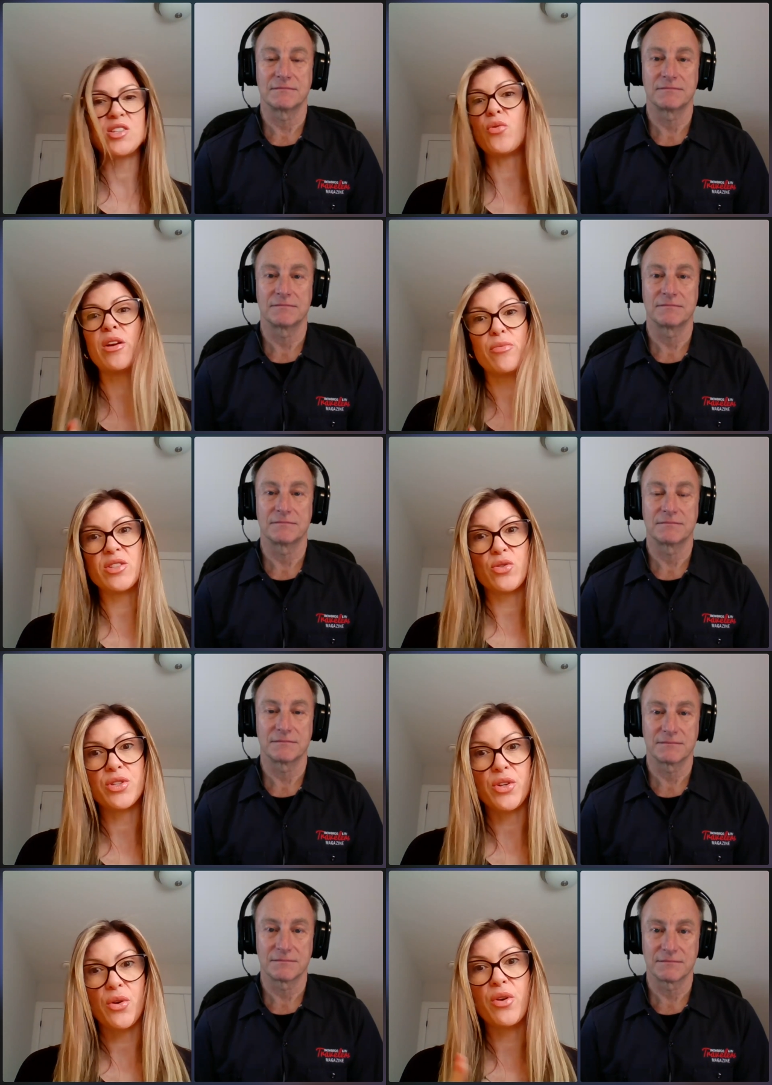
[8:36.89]
Speaker 1: it's a great
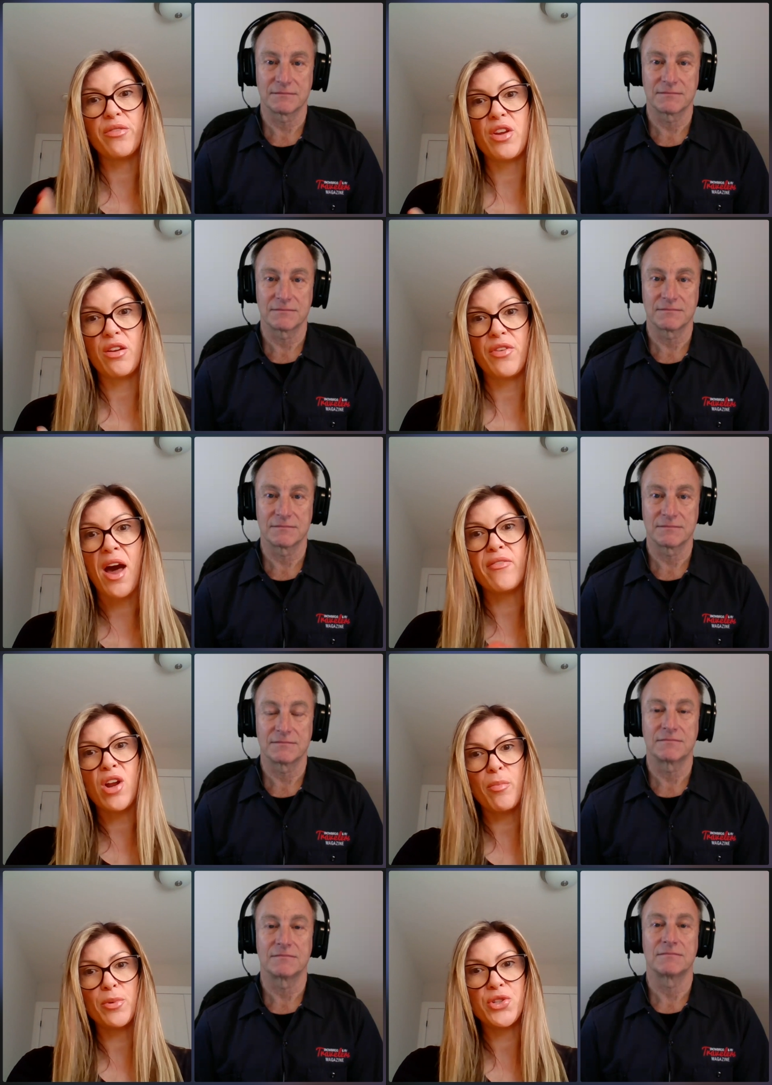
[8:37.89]
resource. So if you, if you
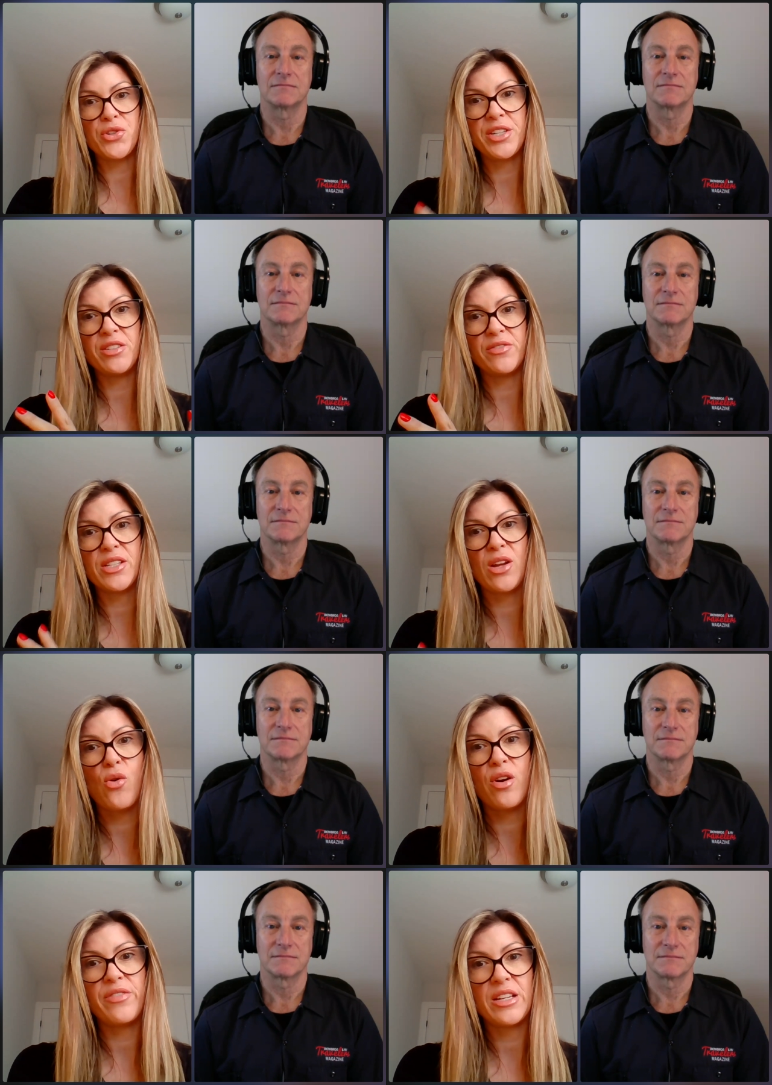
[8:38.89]
have an opportunity to
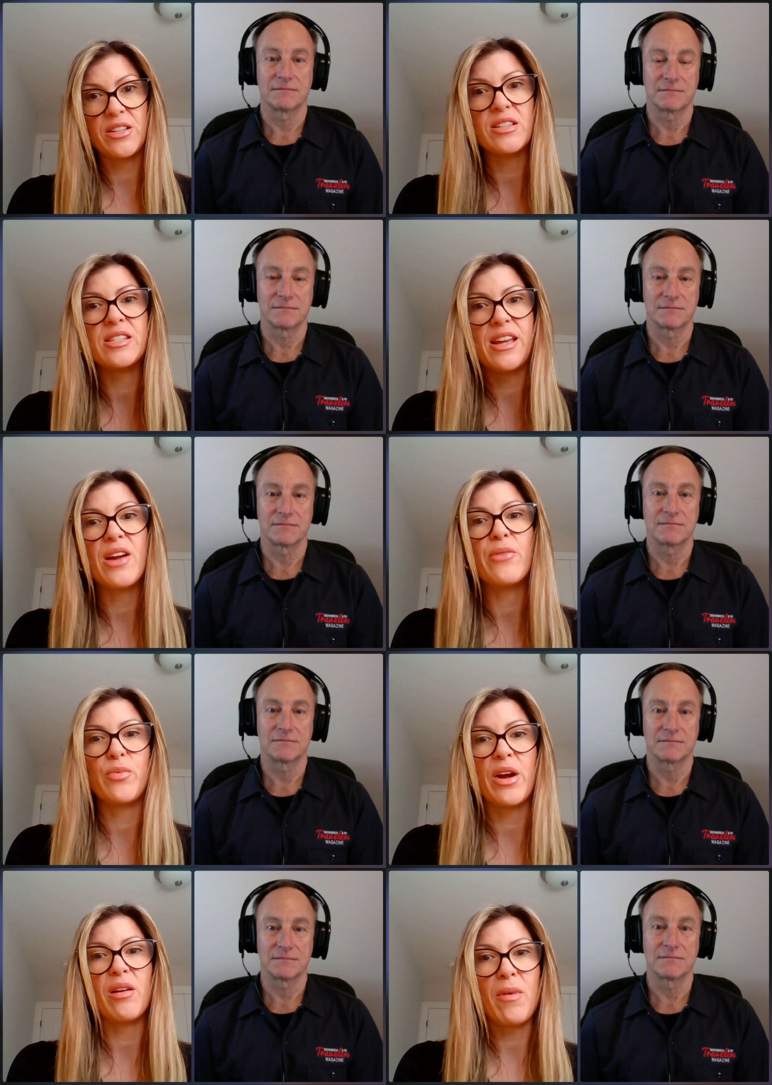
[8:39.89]
visit goRVing.ca, I
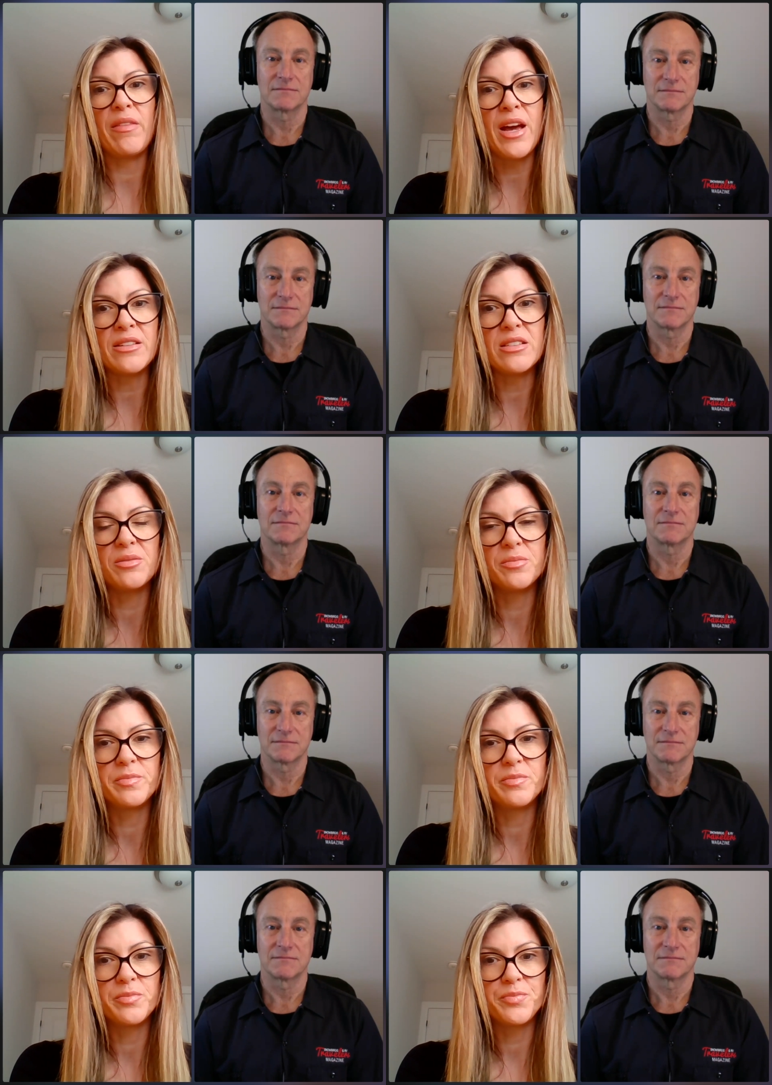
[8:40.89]
would recommend that.
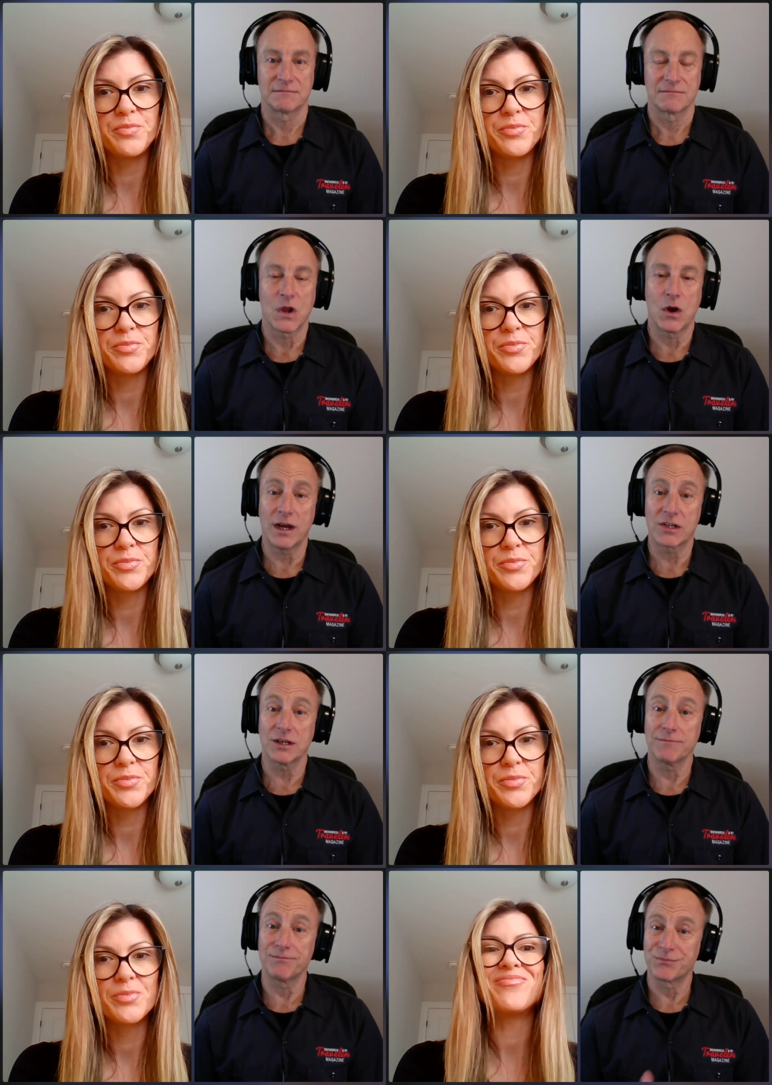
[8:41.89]
Speaker 2: No, excellent.
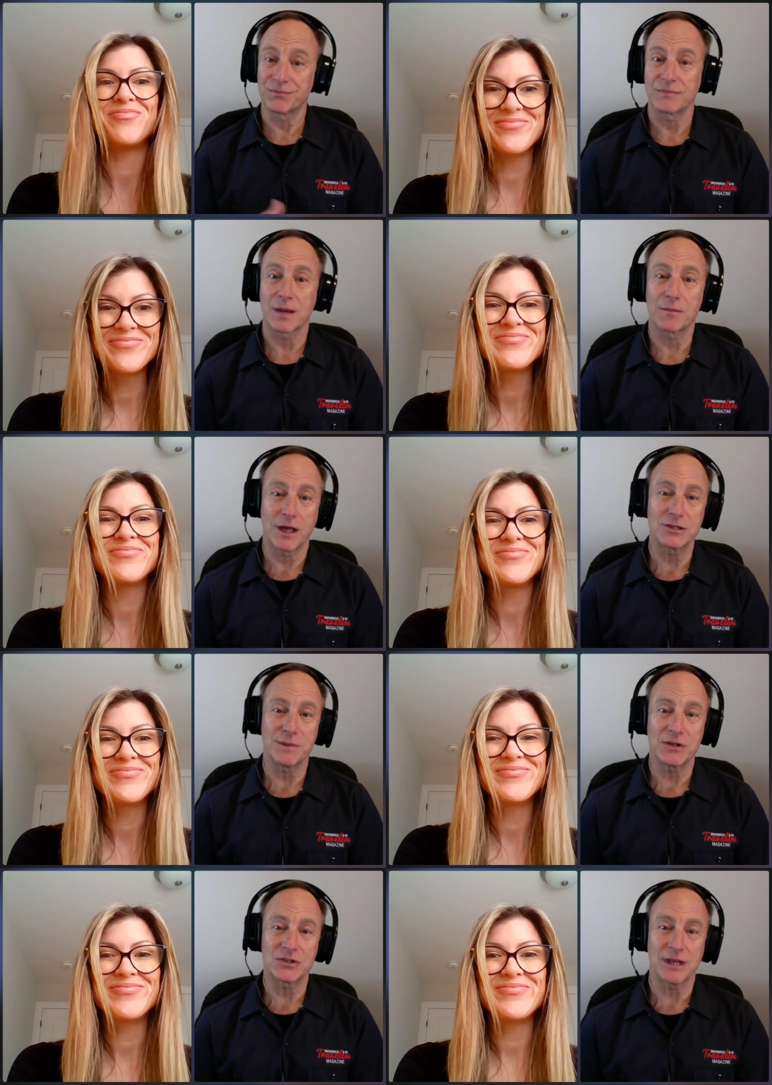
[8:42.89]
I'm glad you
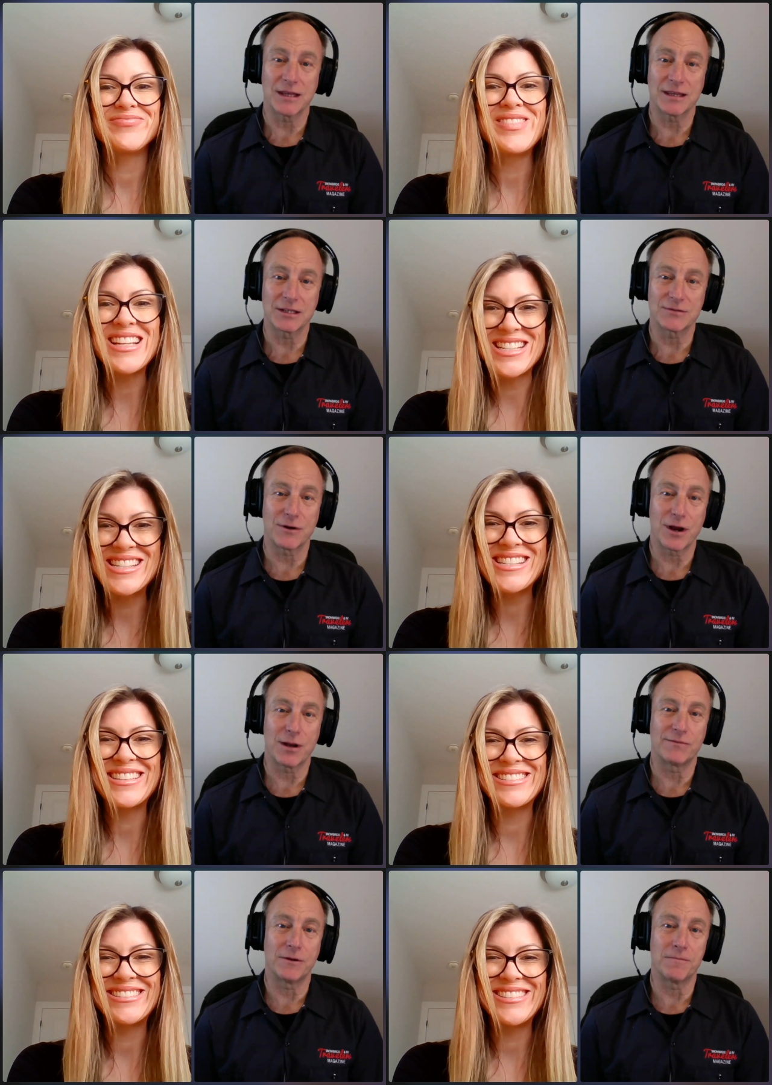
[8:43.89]
mentioned that. That's very
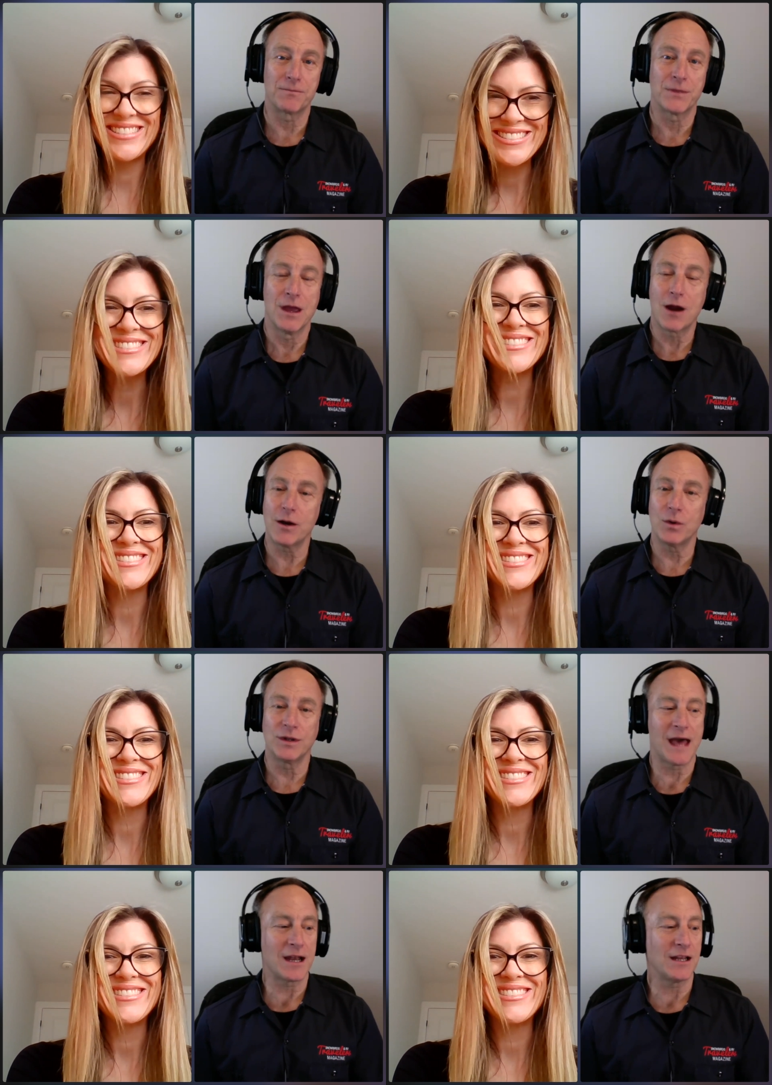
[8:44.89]
helpful. All right. Well,
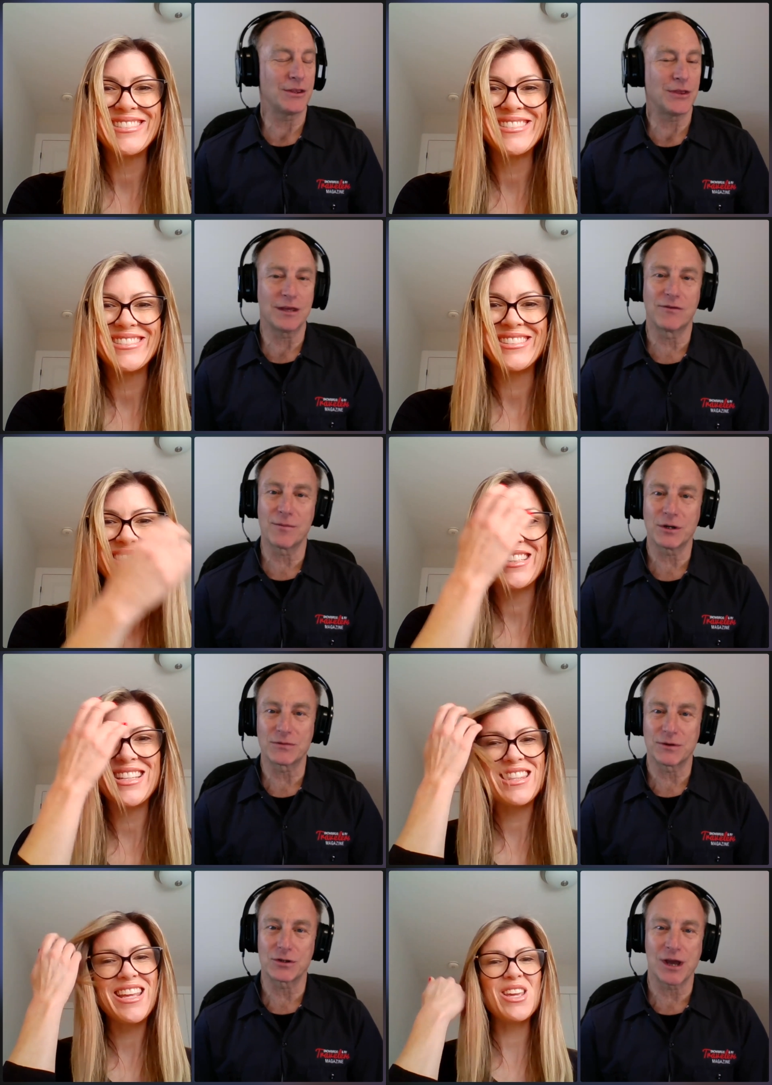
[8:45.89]
Natalie, thank you very much for
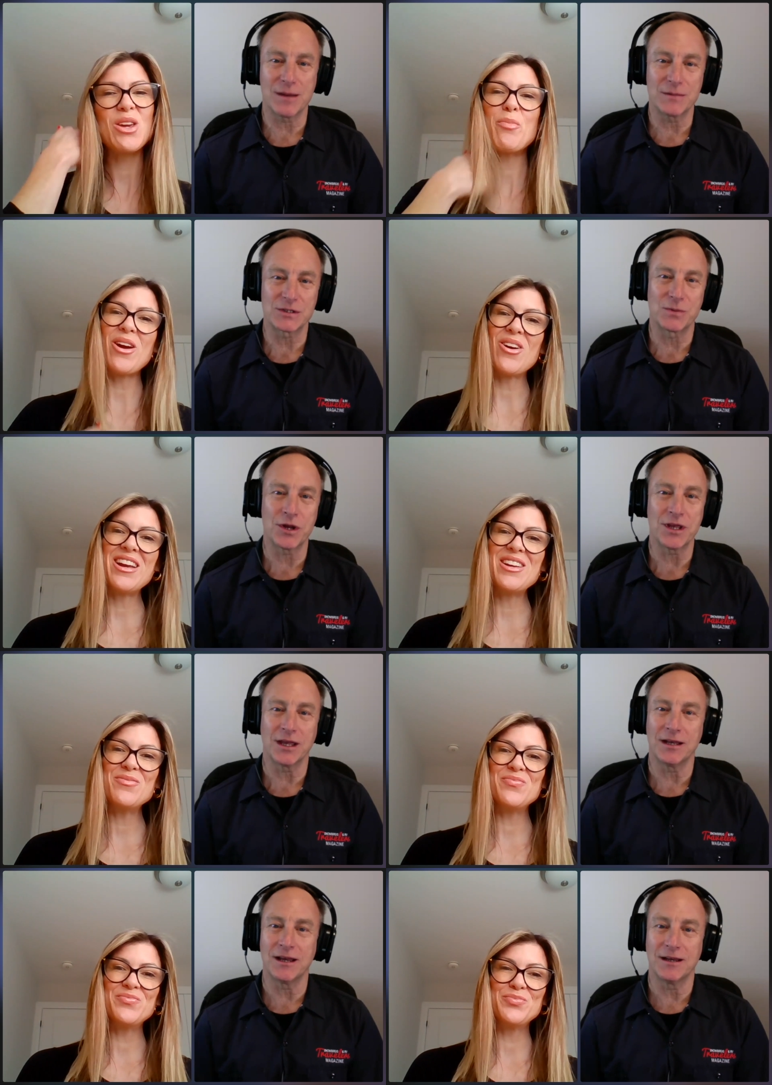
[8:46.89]
your time this morning,
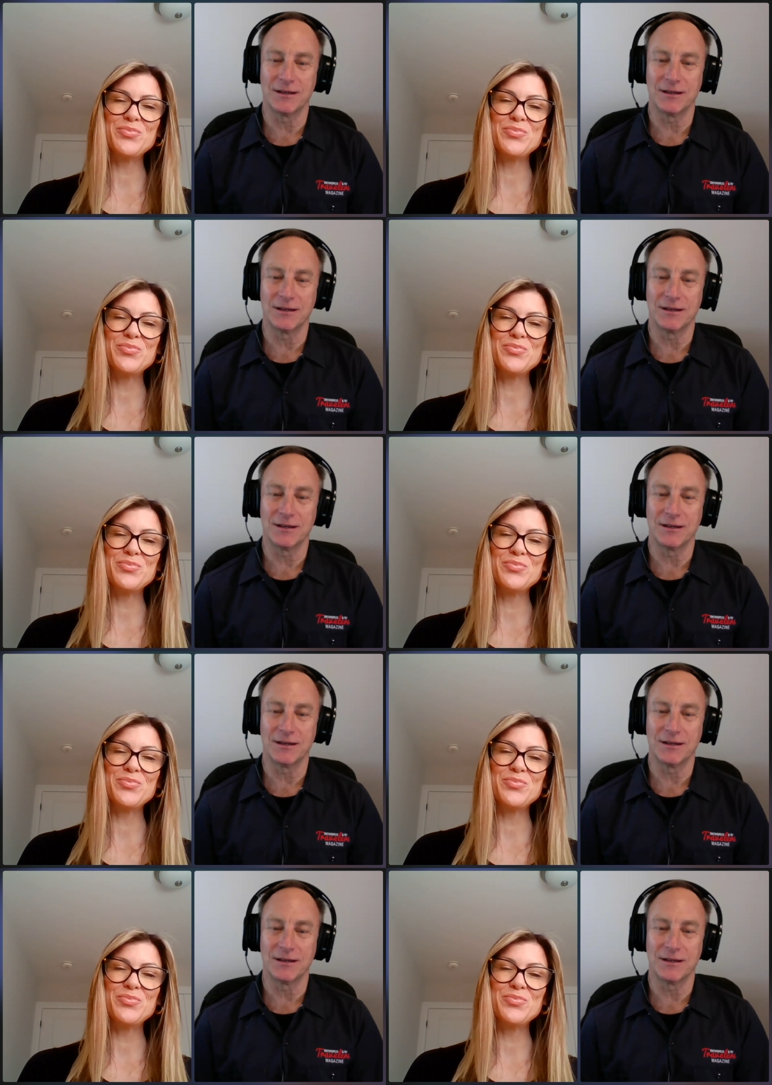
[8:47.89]
and uh,